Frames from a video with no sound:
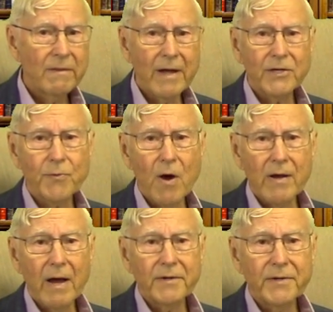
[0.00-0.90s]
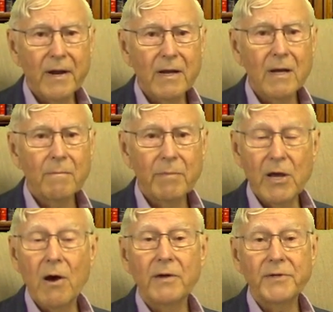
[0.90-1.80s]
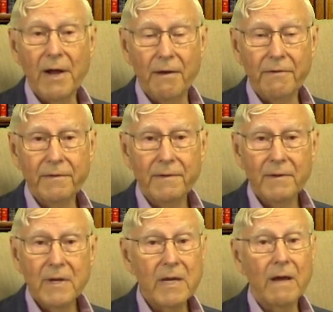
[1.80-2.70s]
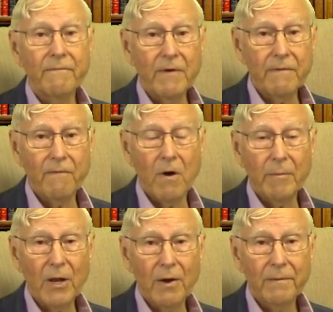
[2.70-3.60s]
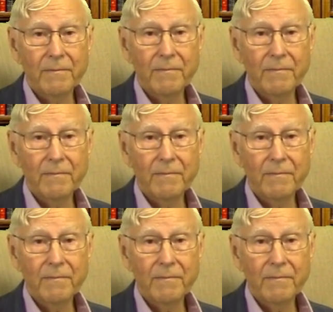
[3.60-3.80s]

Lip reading: That's why I take Beyond Health EFA formula.